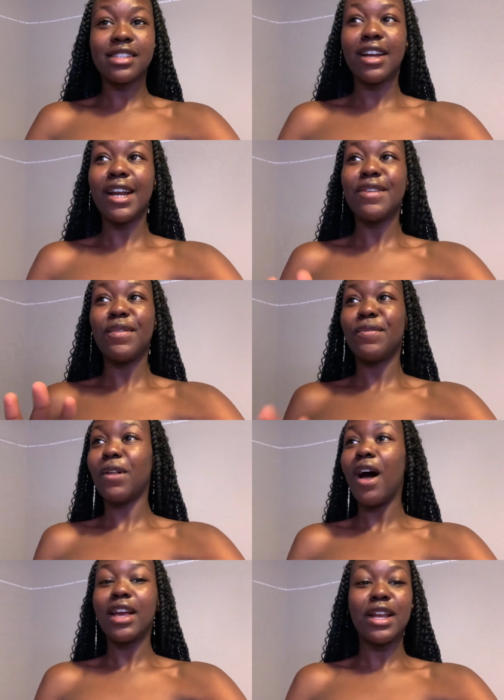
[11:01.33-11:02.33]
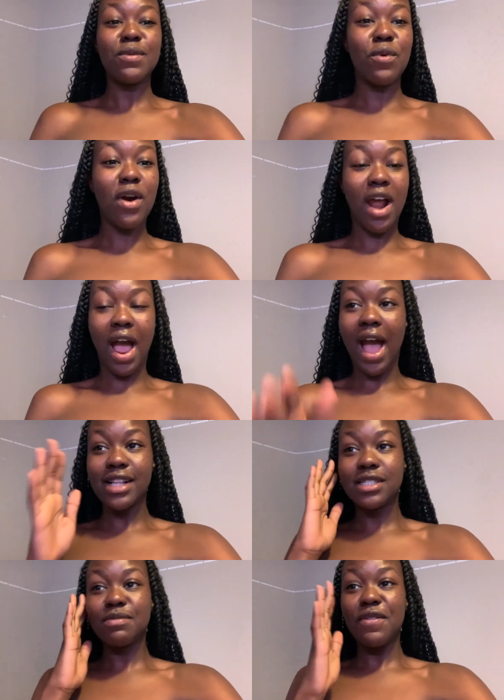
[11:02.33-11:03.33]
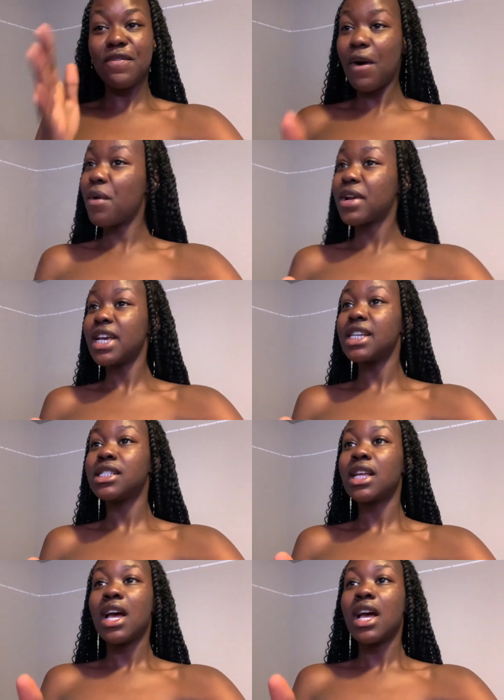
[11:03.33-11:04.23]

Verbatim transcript: couldn't even vlog anymore. I had to be focused.